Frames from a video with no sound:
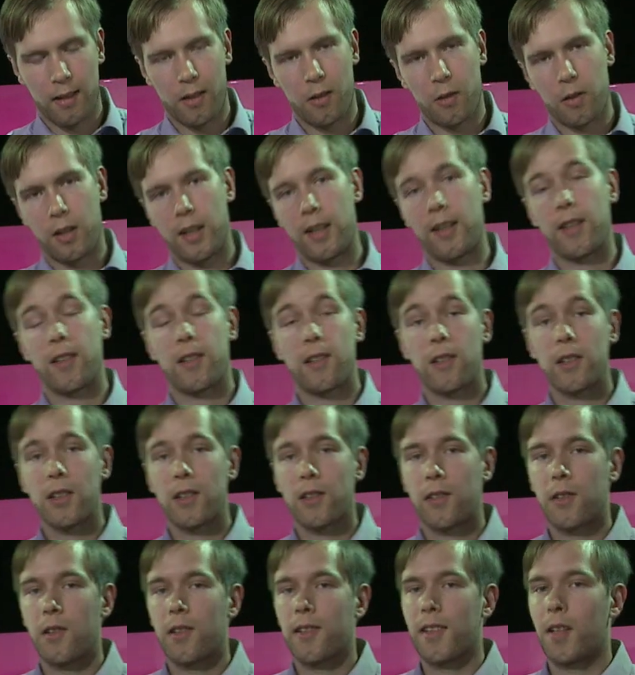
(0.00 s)
Okay, so
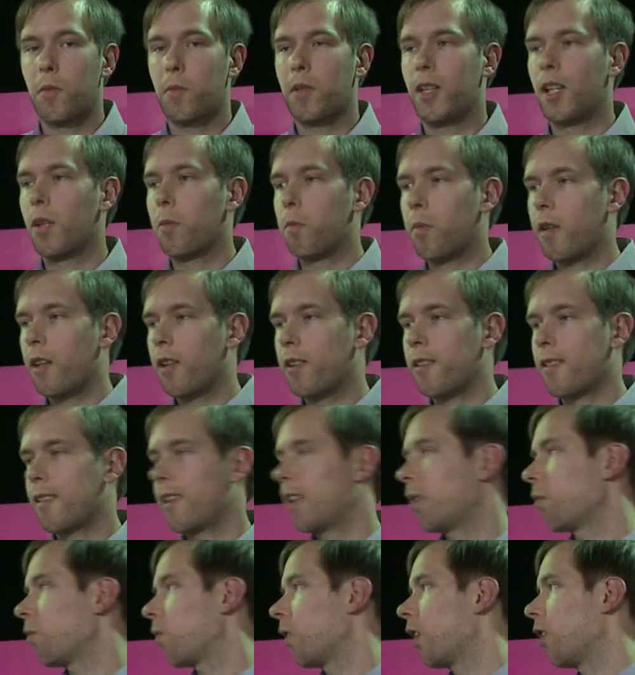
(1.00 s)
just to sum it up, last
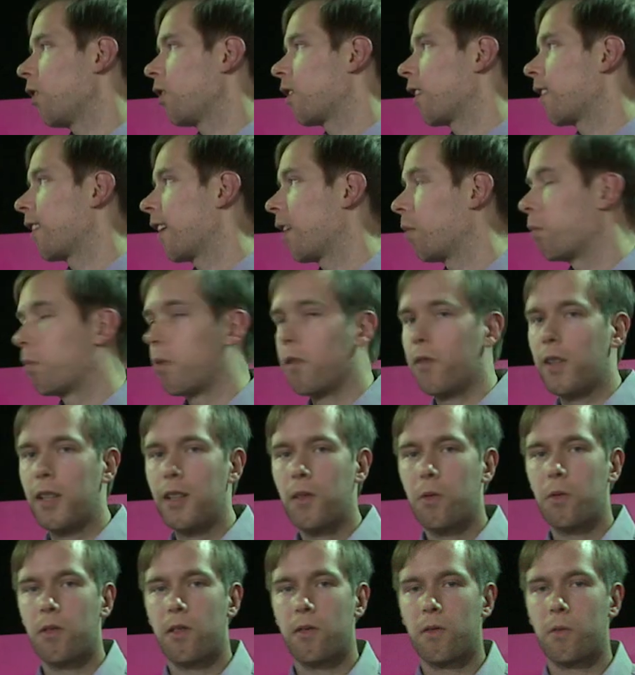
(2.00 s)
time we looked at
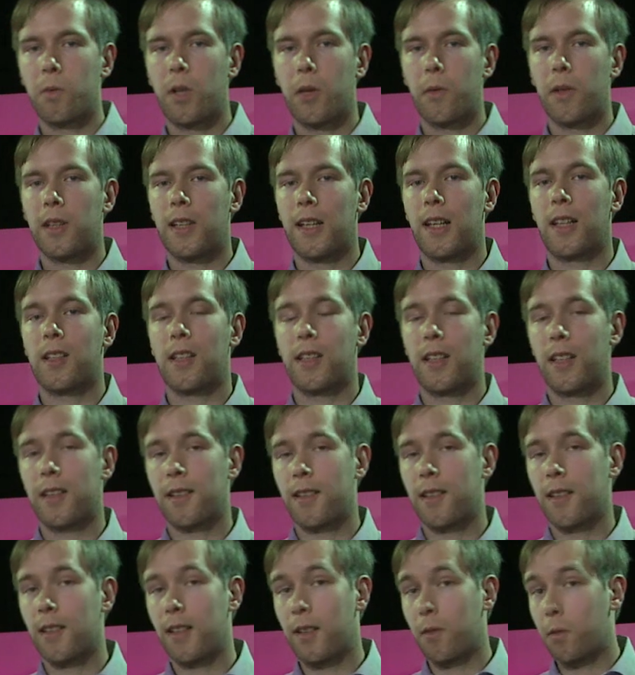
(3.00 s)
NPV, where we
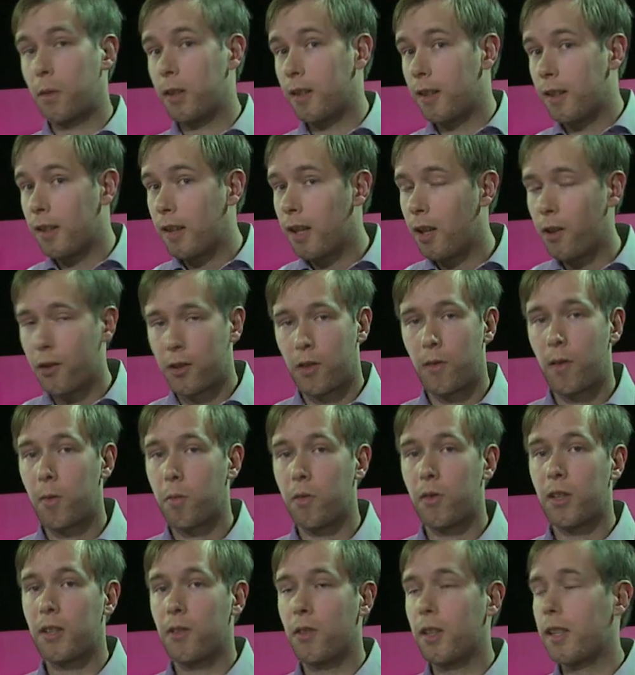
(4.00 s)
calculated, and we did a lot of
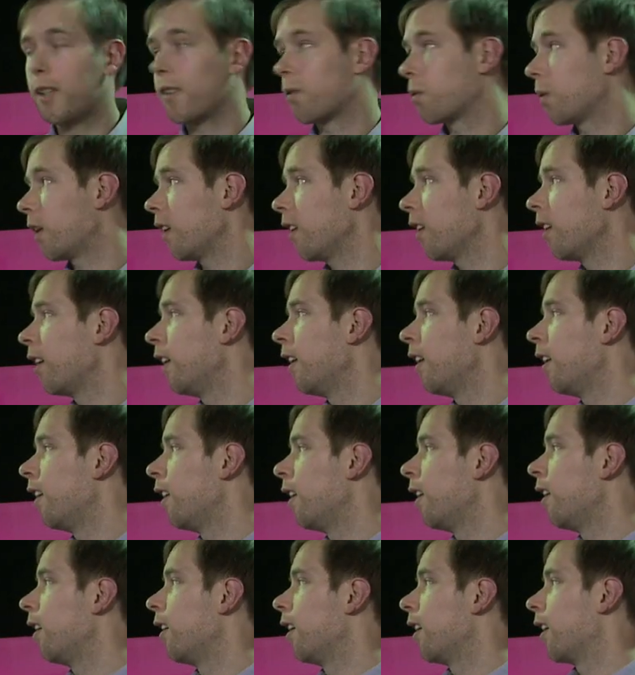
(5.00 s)
NPV today as well,
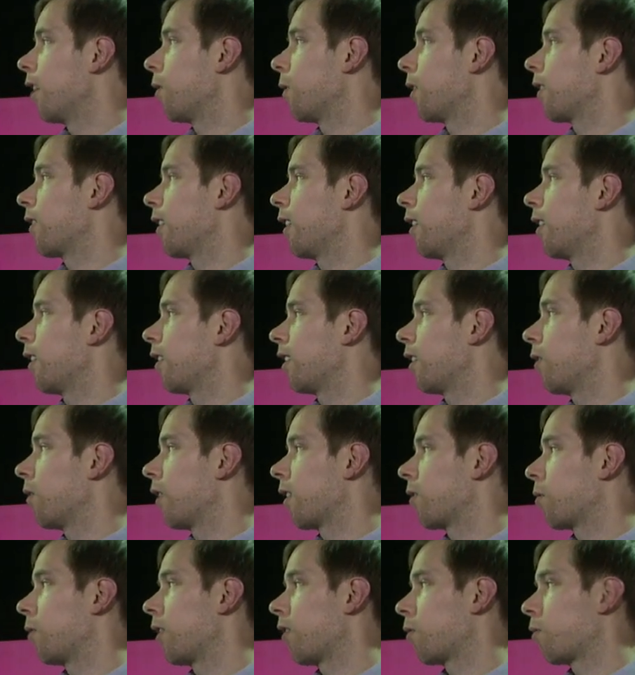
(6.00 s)
and we said that
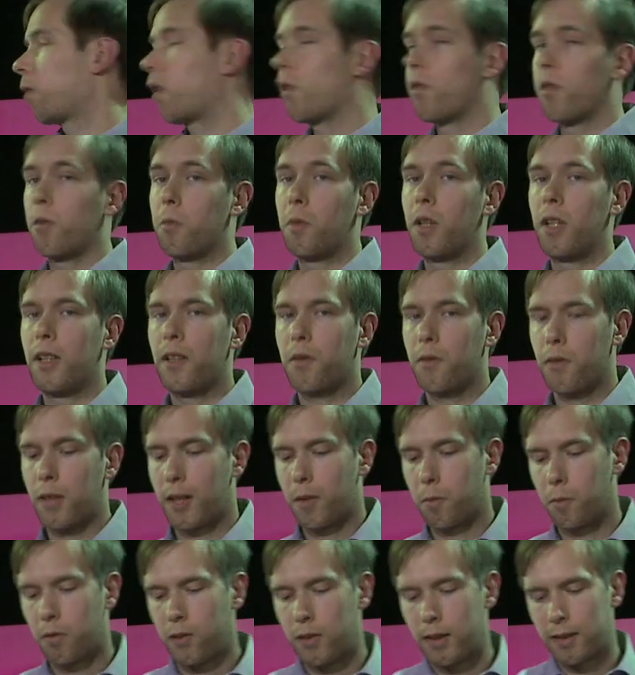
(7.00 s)
investment is profitable if
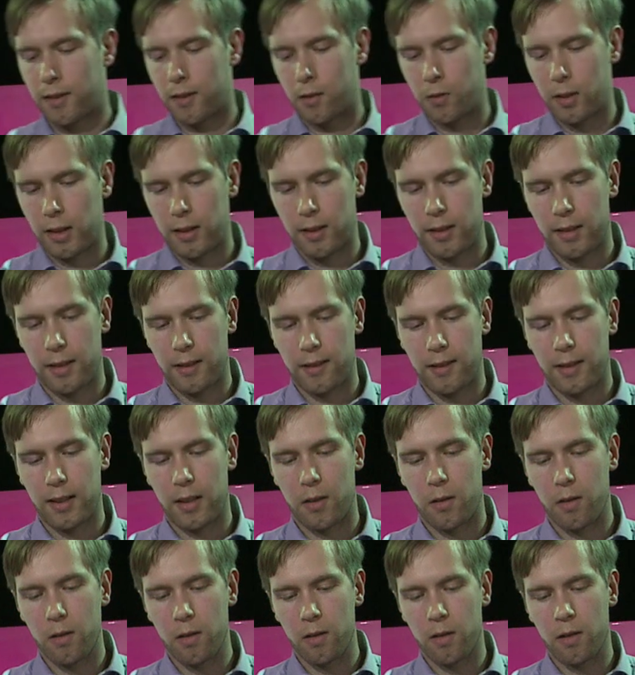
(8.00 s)
NPV is greater than
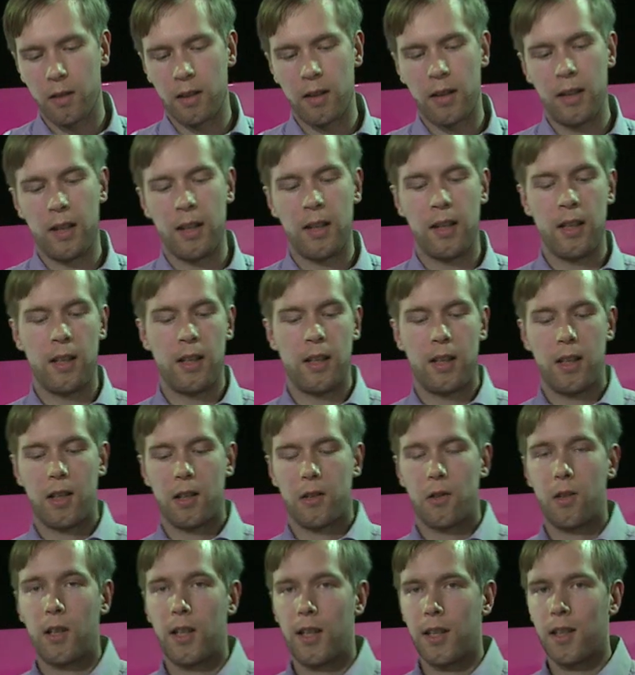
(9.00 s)
0.
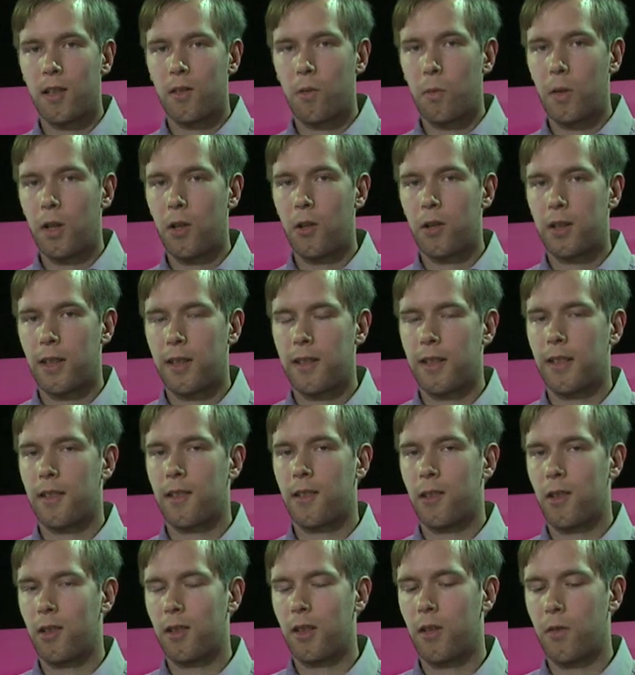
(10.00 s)
Today we looked at the
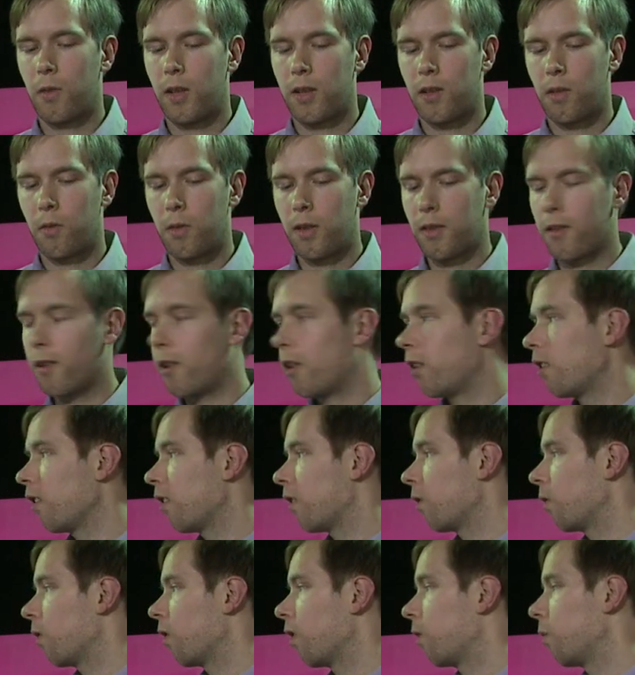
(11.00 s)
internal rate of
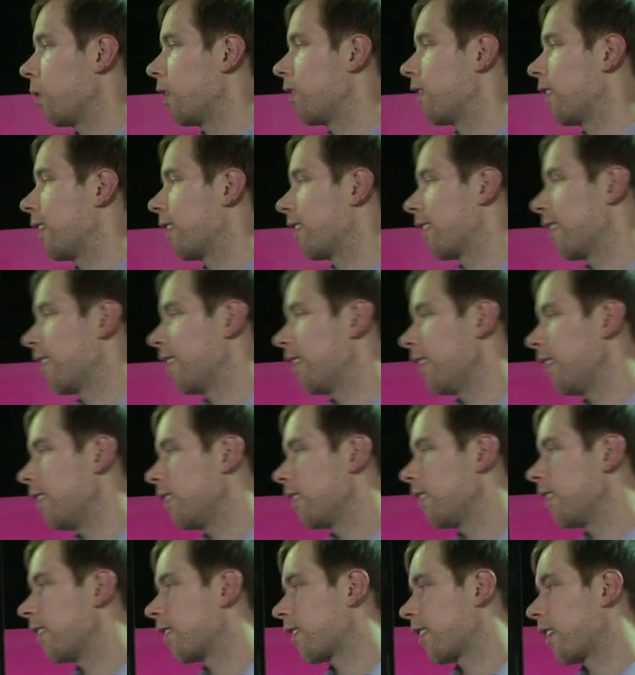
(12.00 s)
return, which is
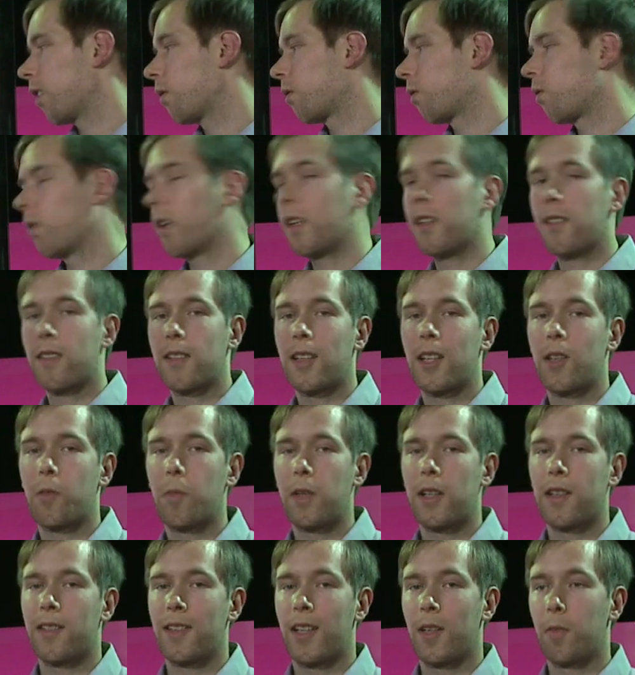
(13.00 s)
the discount rate
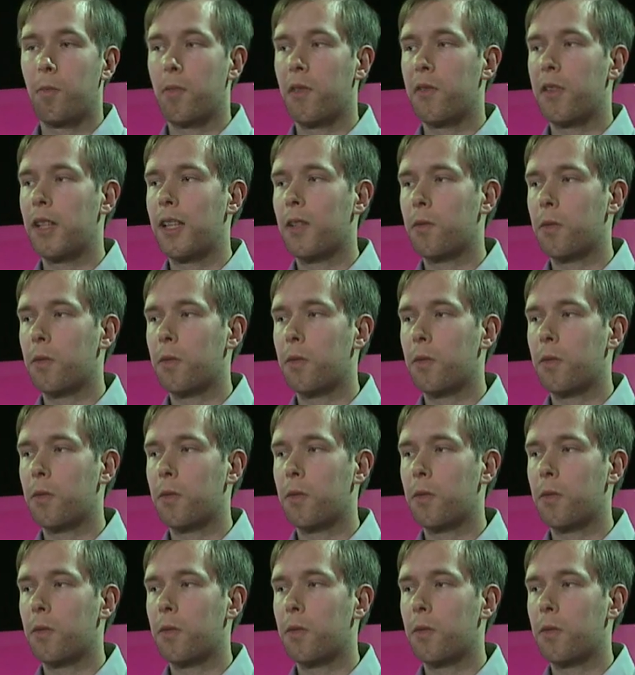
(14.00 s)
that makes NPV